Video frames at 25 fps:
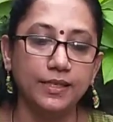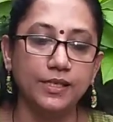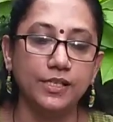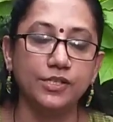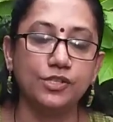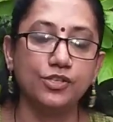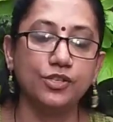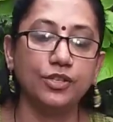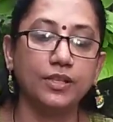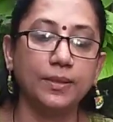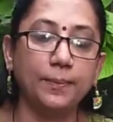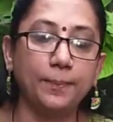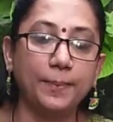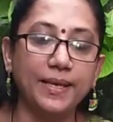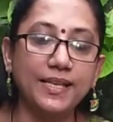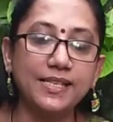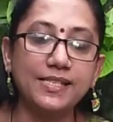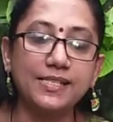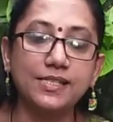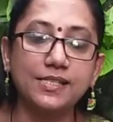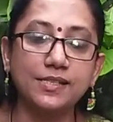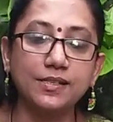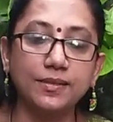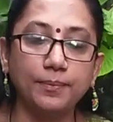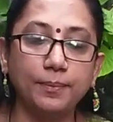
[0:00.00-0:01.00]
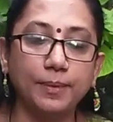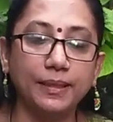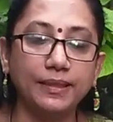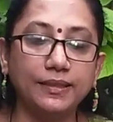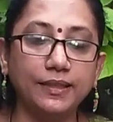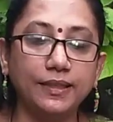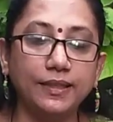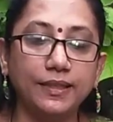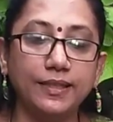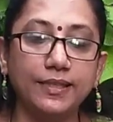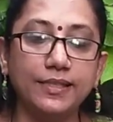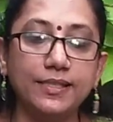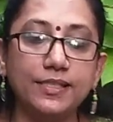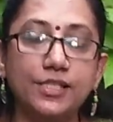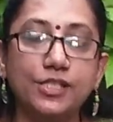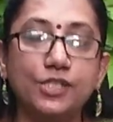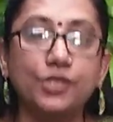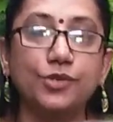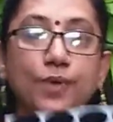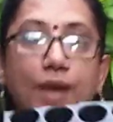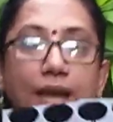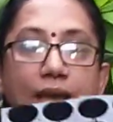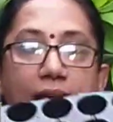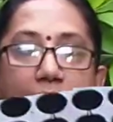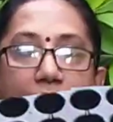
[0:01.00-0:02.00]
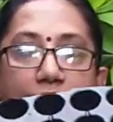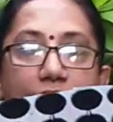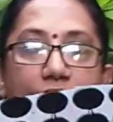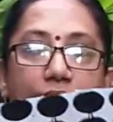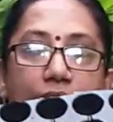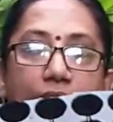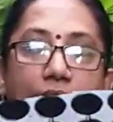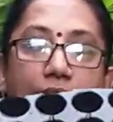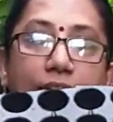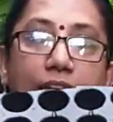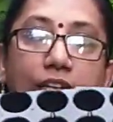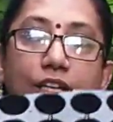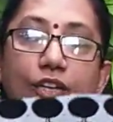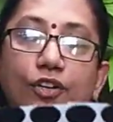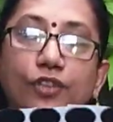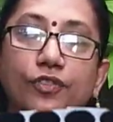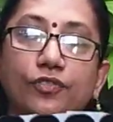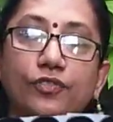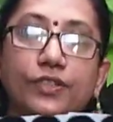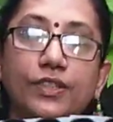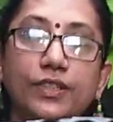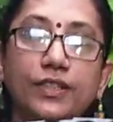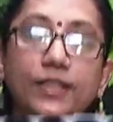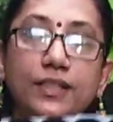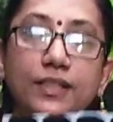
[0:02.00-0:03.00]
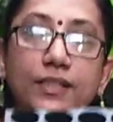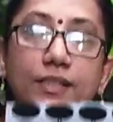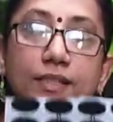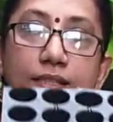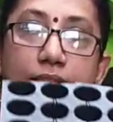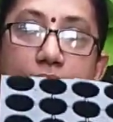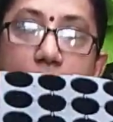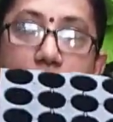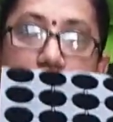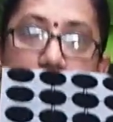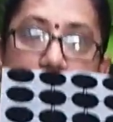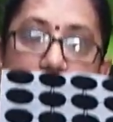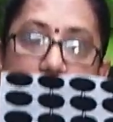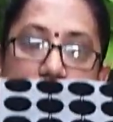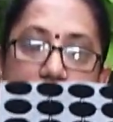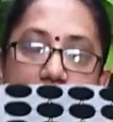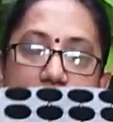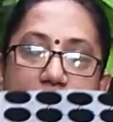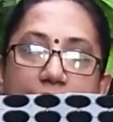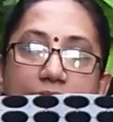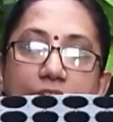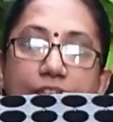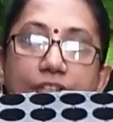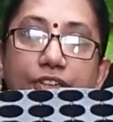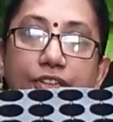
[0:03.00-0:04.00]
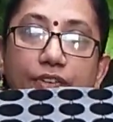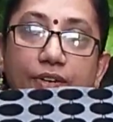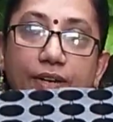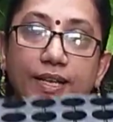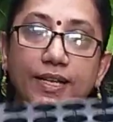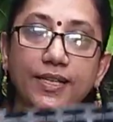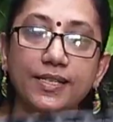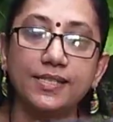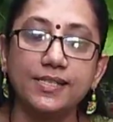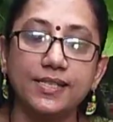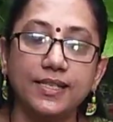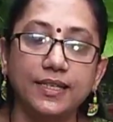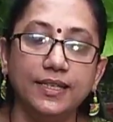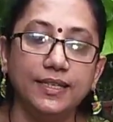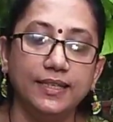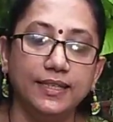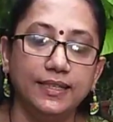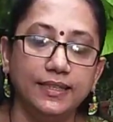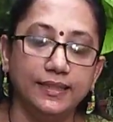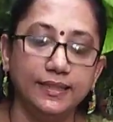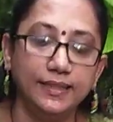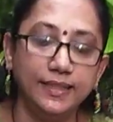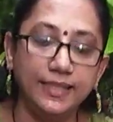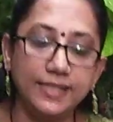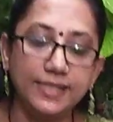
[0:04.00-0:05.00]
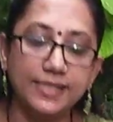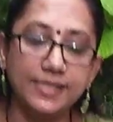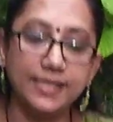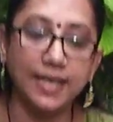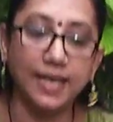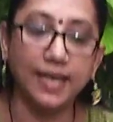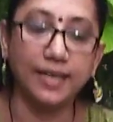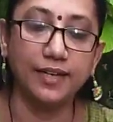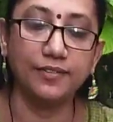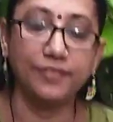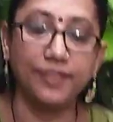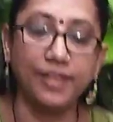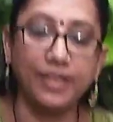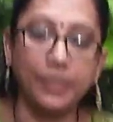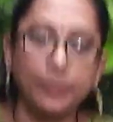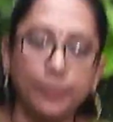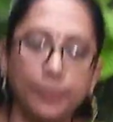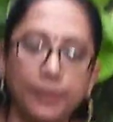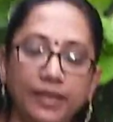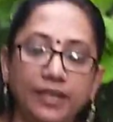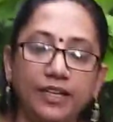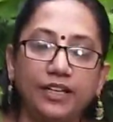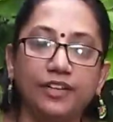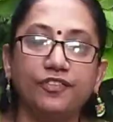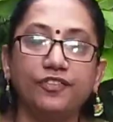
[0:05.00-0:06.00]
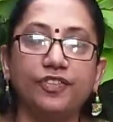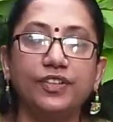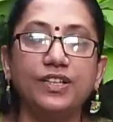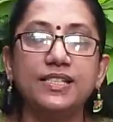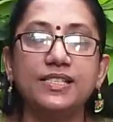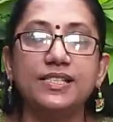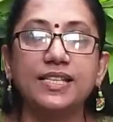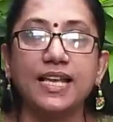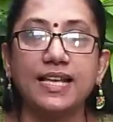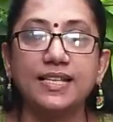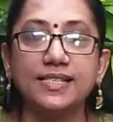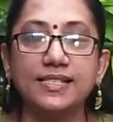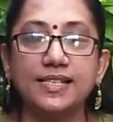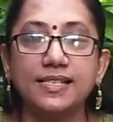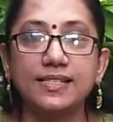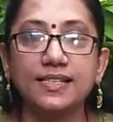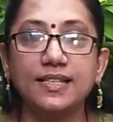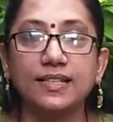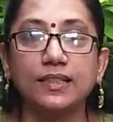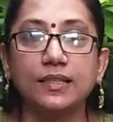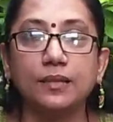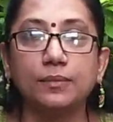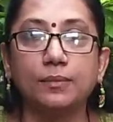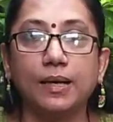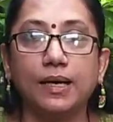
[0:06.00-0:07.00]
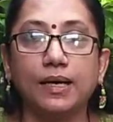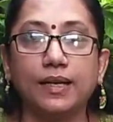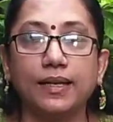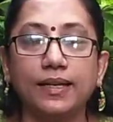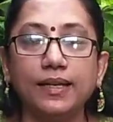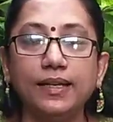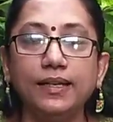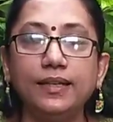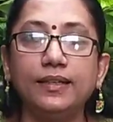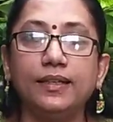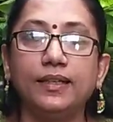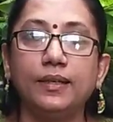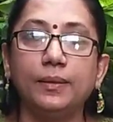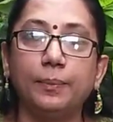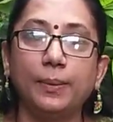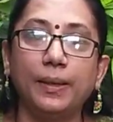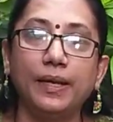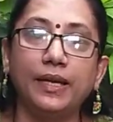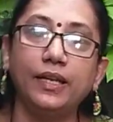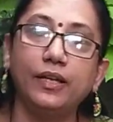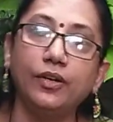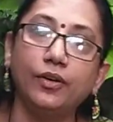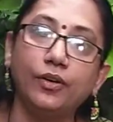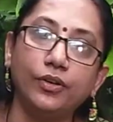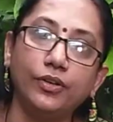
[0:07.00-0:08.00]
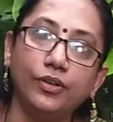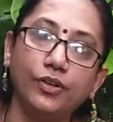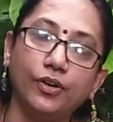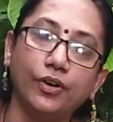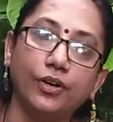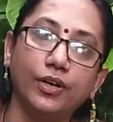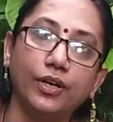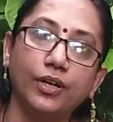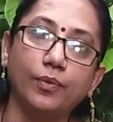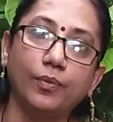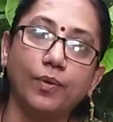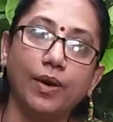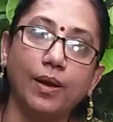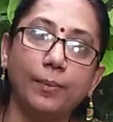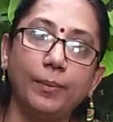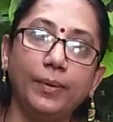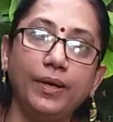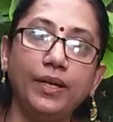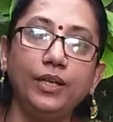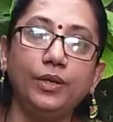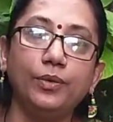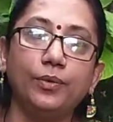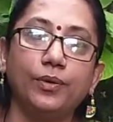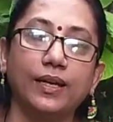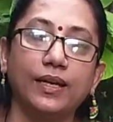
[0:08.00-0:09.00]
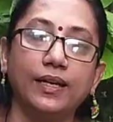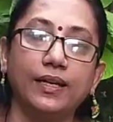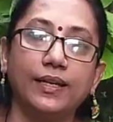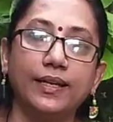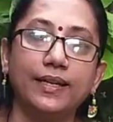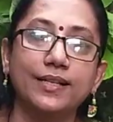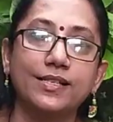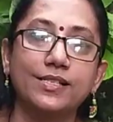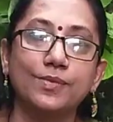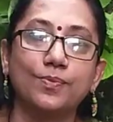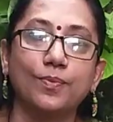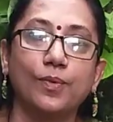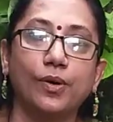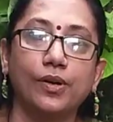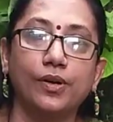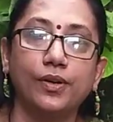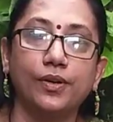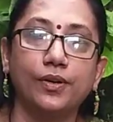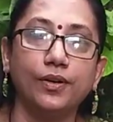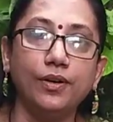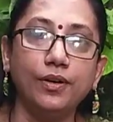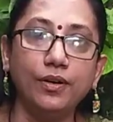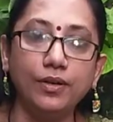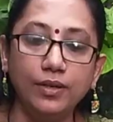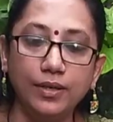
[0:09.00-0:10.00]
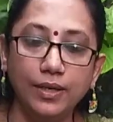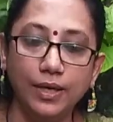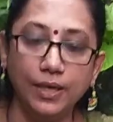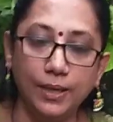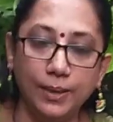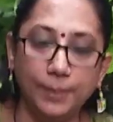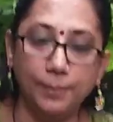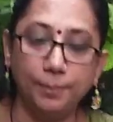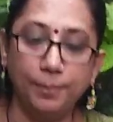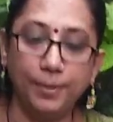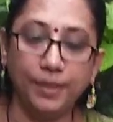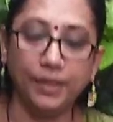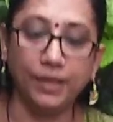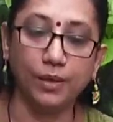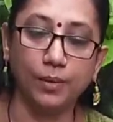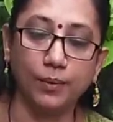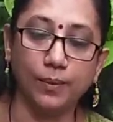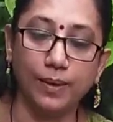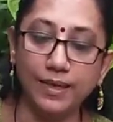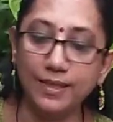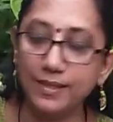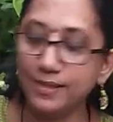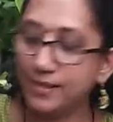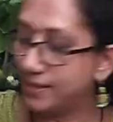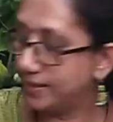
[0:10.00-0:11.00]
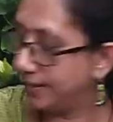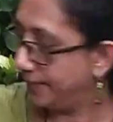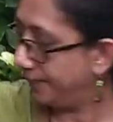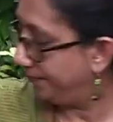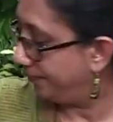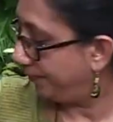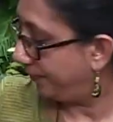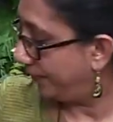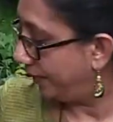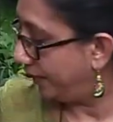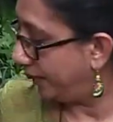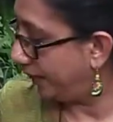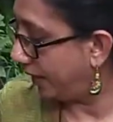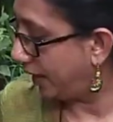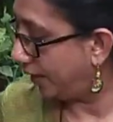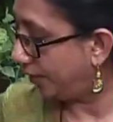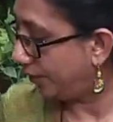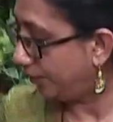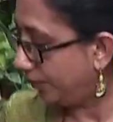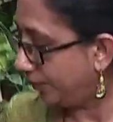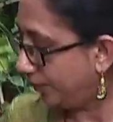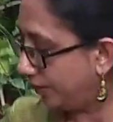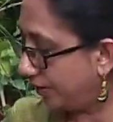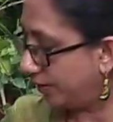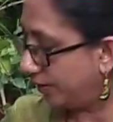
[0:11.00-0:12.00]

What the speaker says: So the best method is to have any of the seed trays. These are available in different sizes in the market. Depending on your requirement, you can take smaller or bigger ones. Now